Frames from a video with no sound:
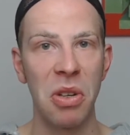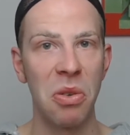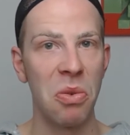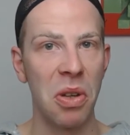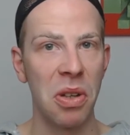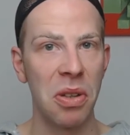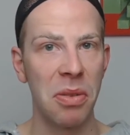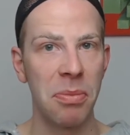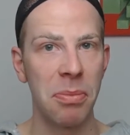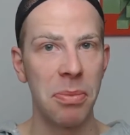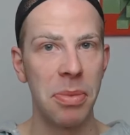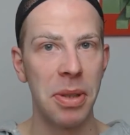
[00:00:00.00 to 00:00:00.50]
a
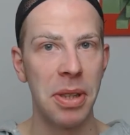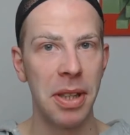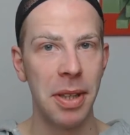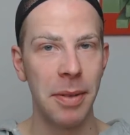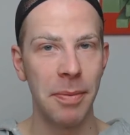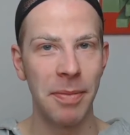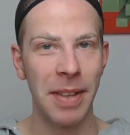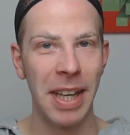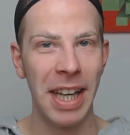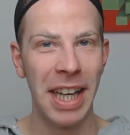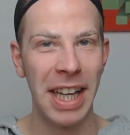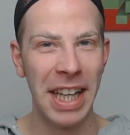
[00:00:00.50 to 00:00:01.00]
rotten beak.
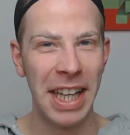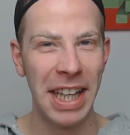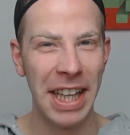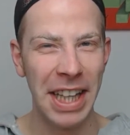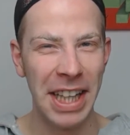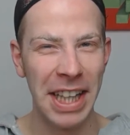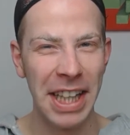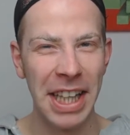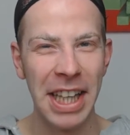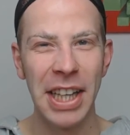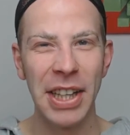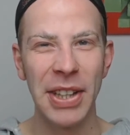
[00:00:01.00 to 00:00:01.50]

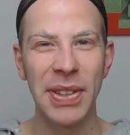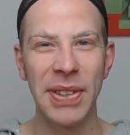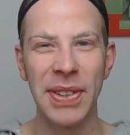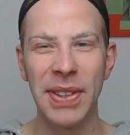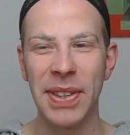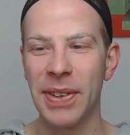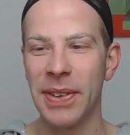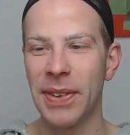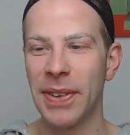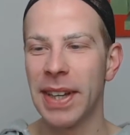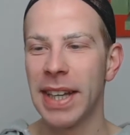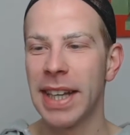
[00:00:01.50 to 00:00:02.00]

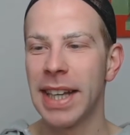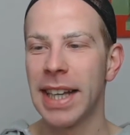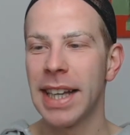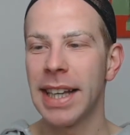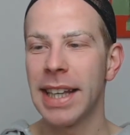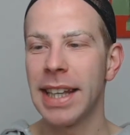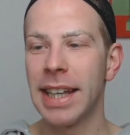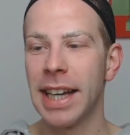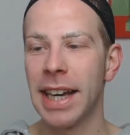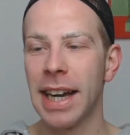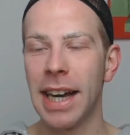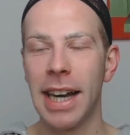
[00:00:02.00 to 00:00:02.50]
So
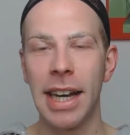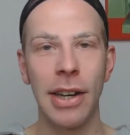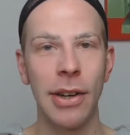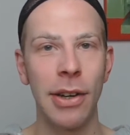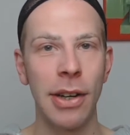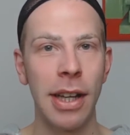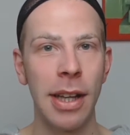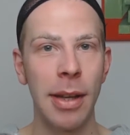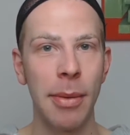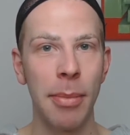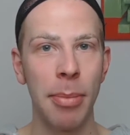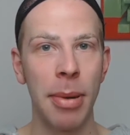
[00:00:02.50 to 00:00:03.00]
yeah, I'm
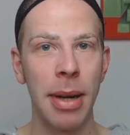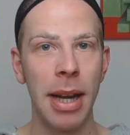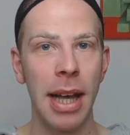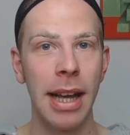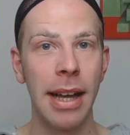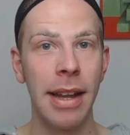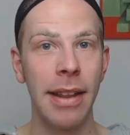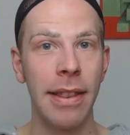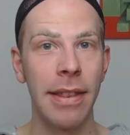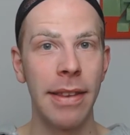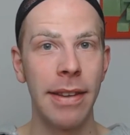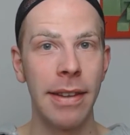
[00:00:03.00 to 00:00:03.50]
gonna
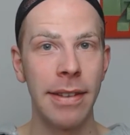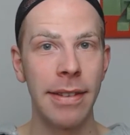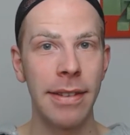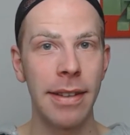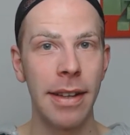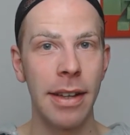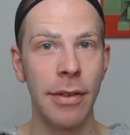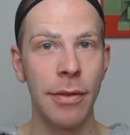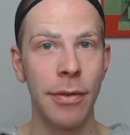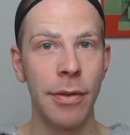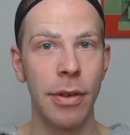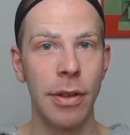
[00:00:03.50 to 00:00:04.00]
apply this
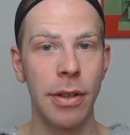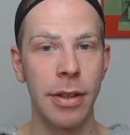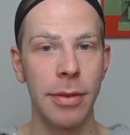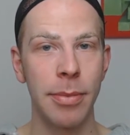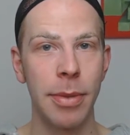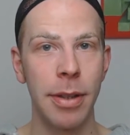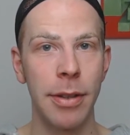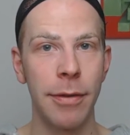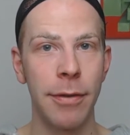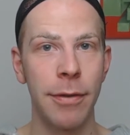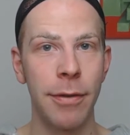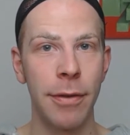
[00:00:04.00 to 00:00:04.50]
at
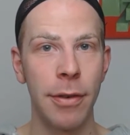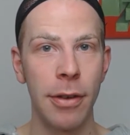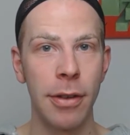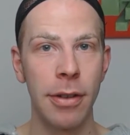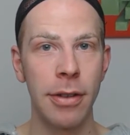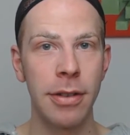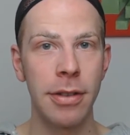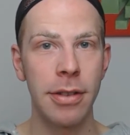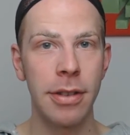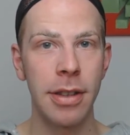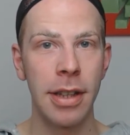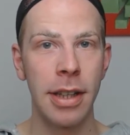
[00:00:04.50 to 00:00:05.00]
first, but
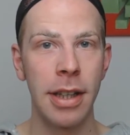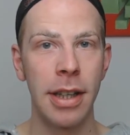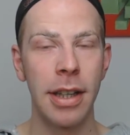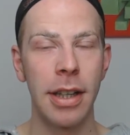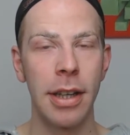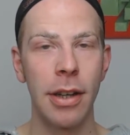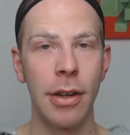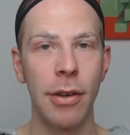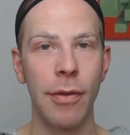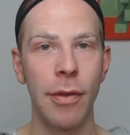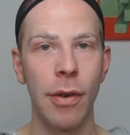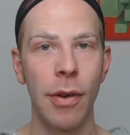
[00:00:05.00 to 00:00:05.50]
first
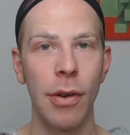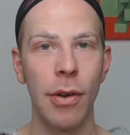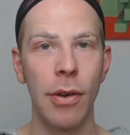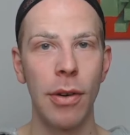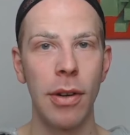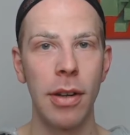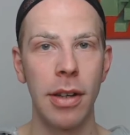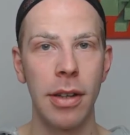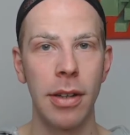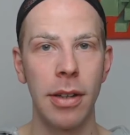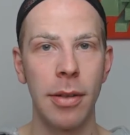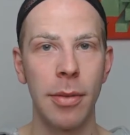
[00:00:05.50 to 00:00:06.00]
of
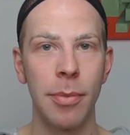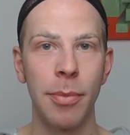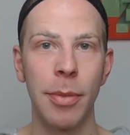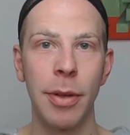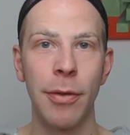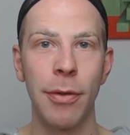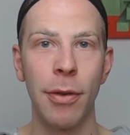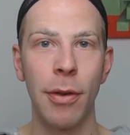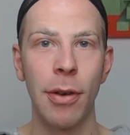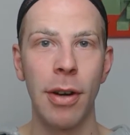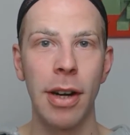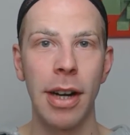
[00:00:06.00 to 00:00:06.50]
all,
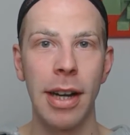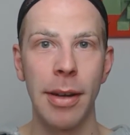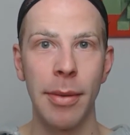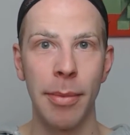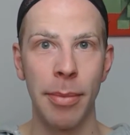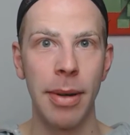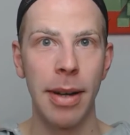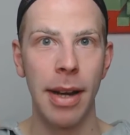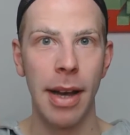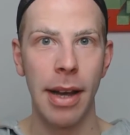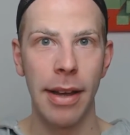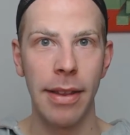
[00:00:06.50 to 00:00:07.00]
before I
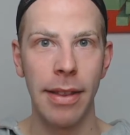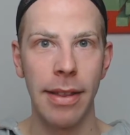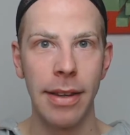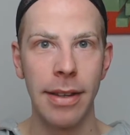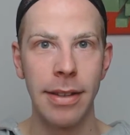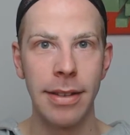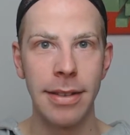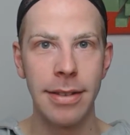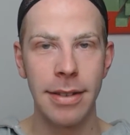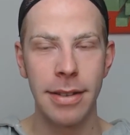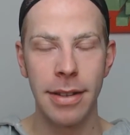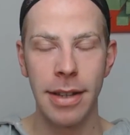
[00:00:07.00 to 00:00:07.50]
apply
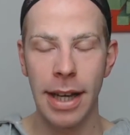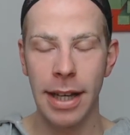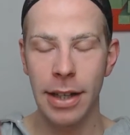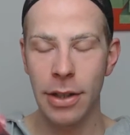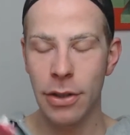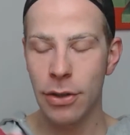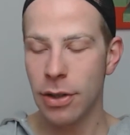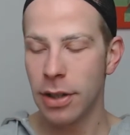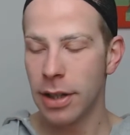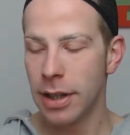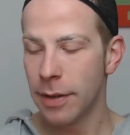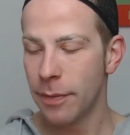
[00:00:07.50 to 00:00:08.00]
this,
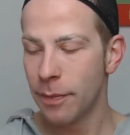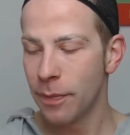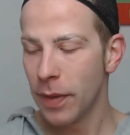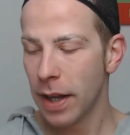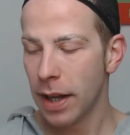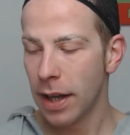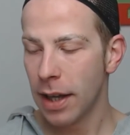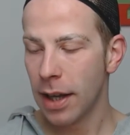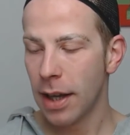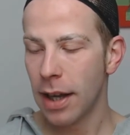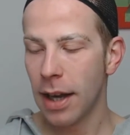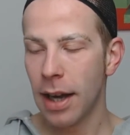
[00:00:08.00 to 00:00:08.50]
actually
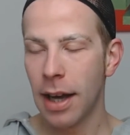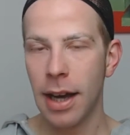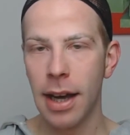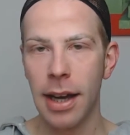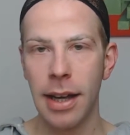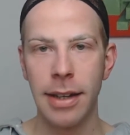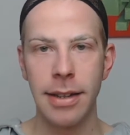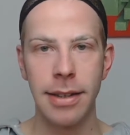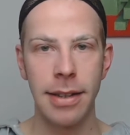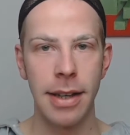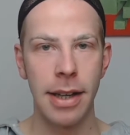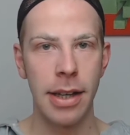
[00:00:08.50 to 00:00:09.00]

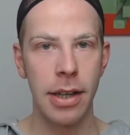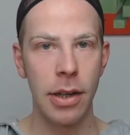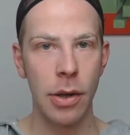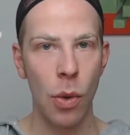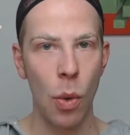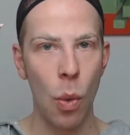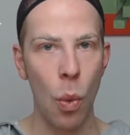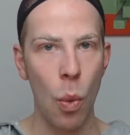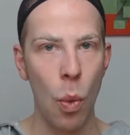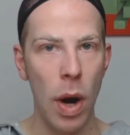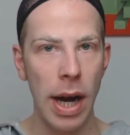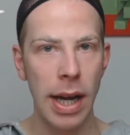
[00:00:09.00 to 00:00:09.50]
I take a
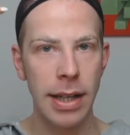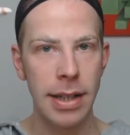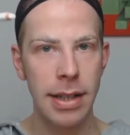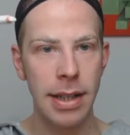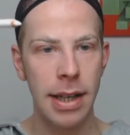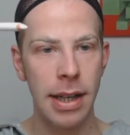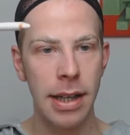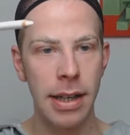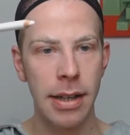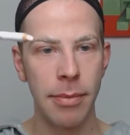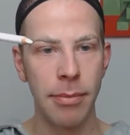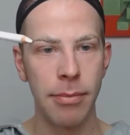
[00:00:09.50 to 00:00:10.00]
white
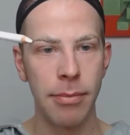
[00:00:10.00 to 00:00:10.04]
